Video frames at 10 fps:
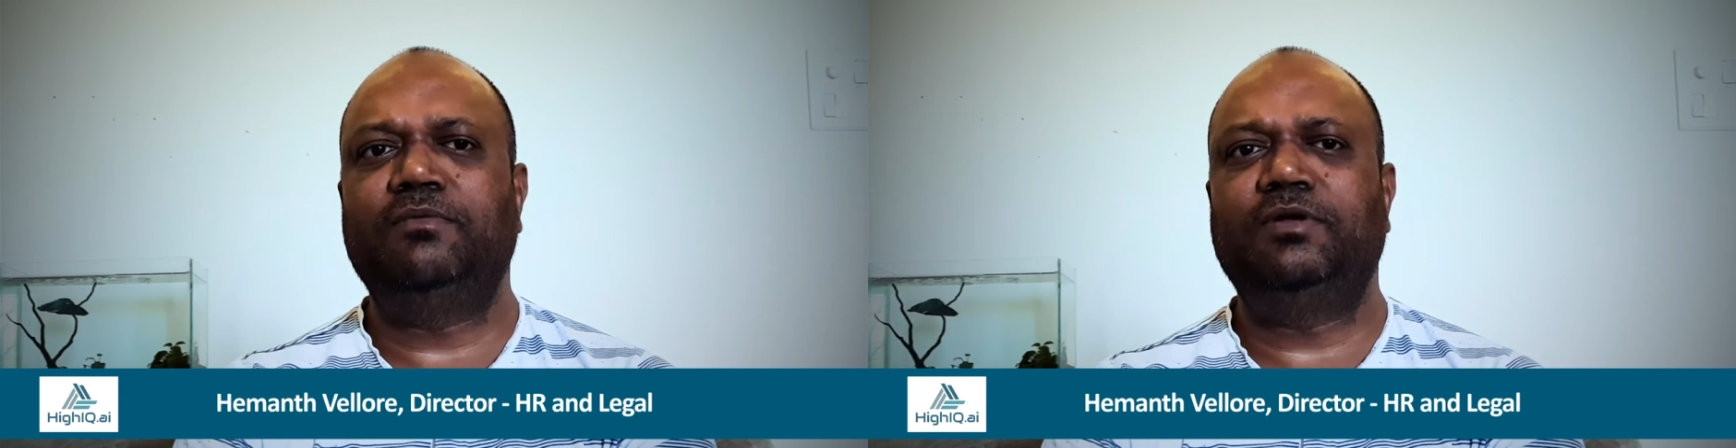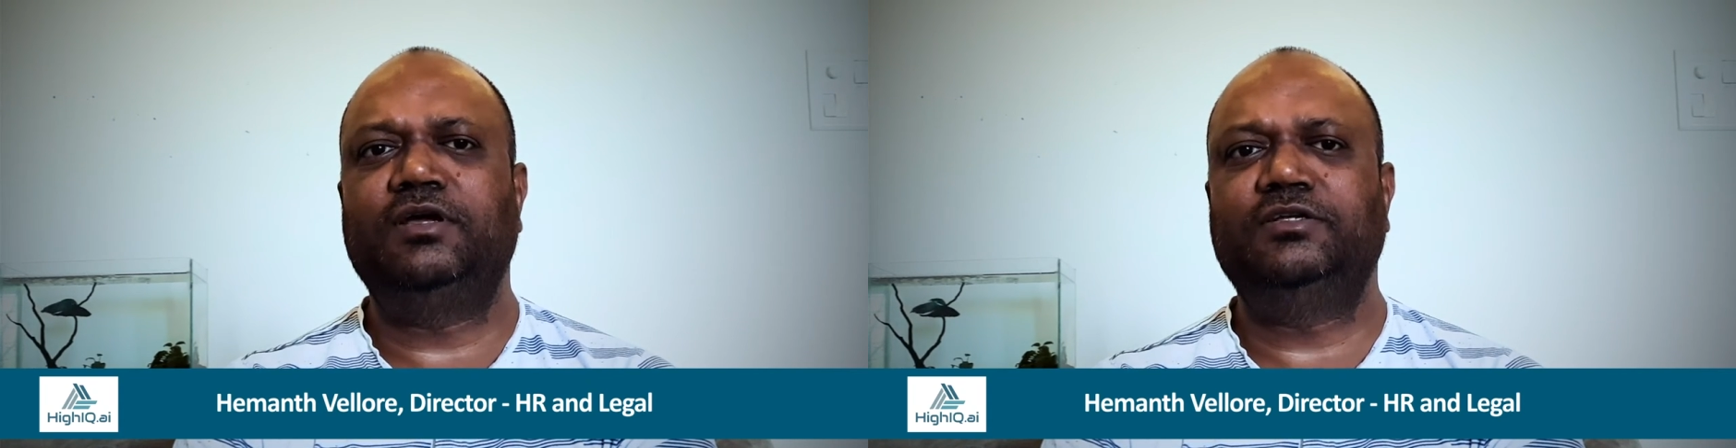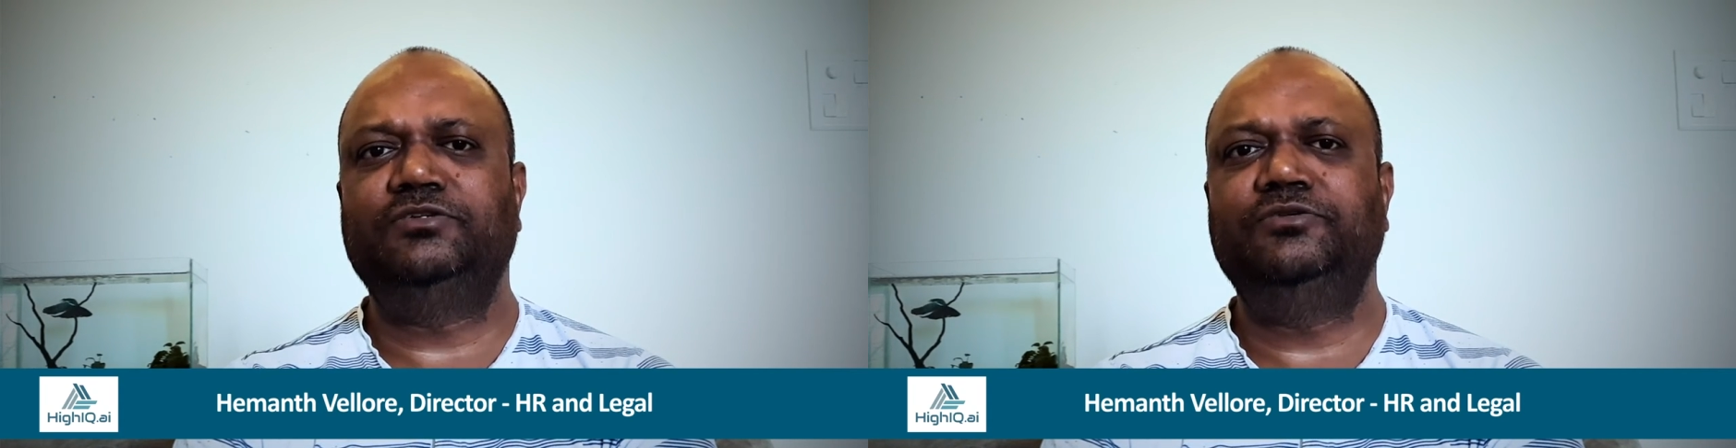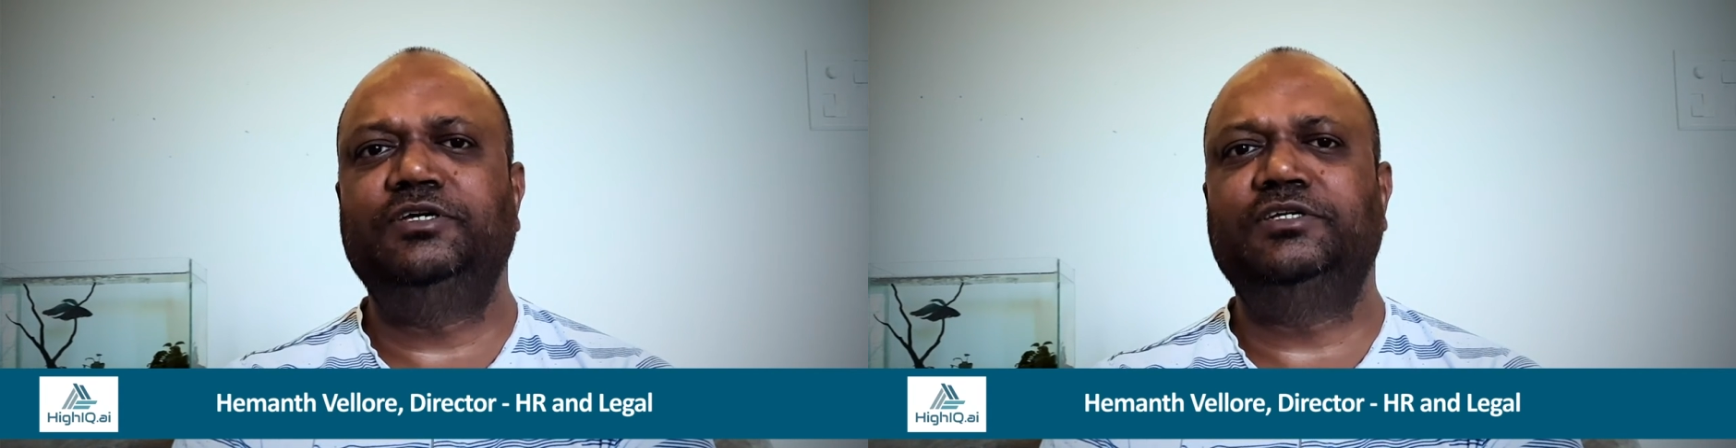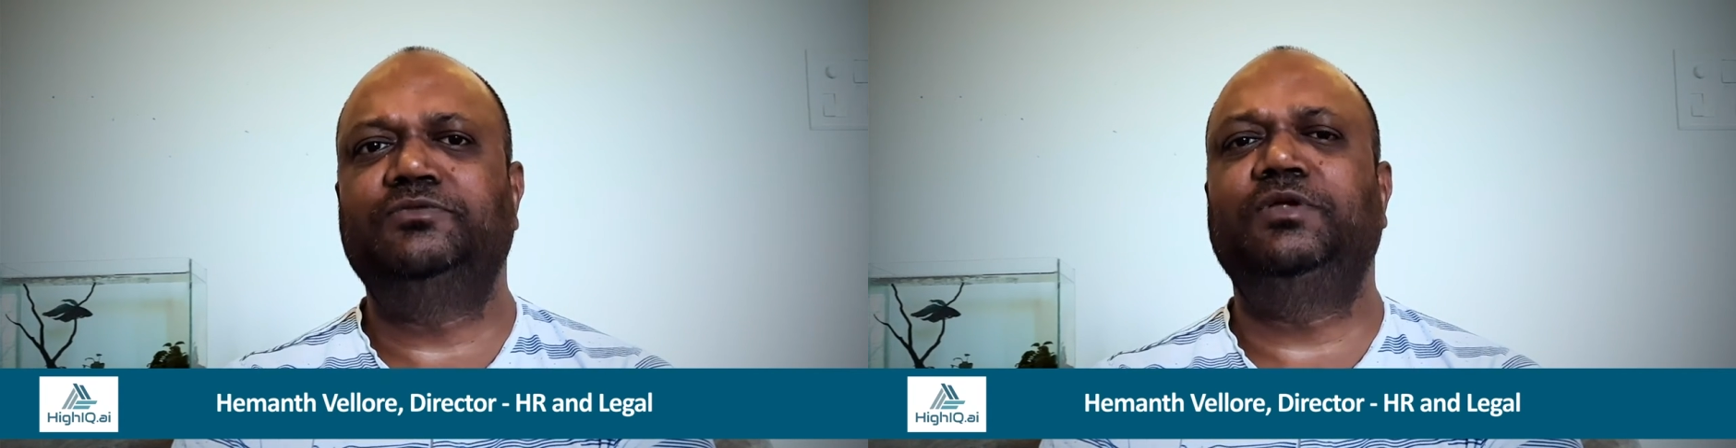employee is doing
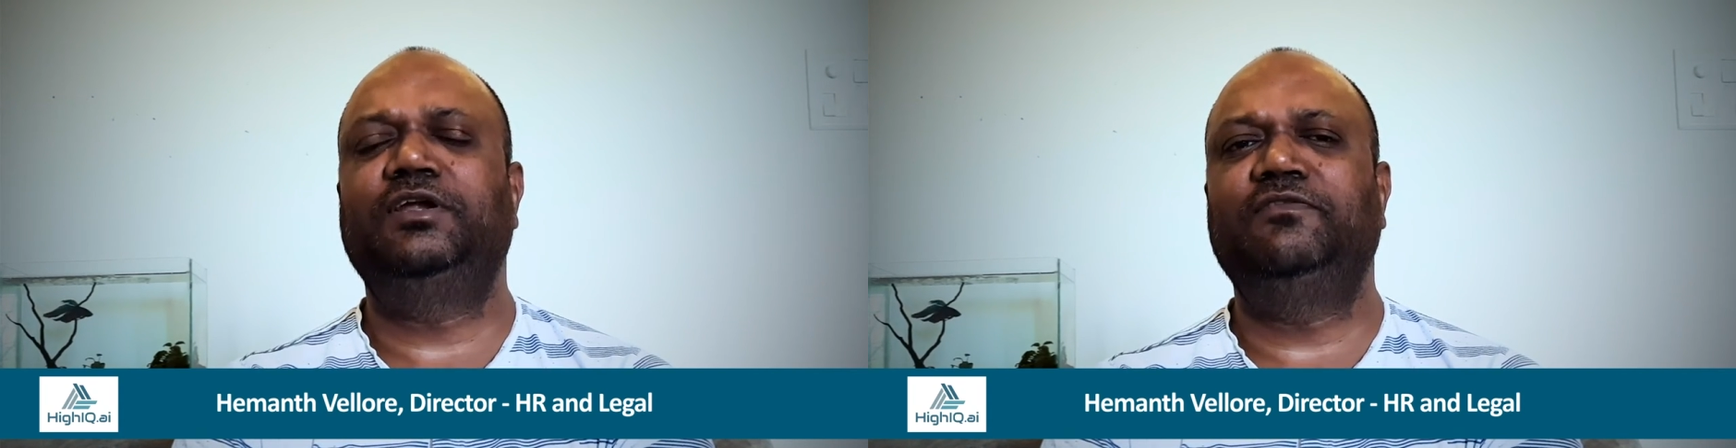is very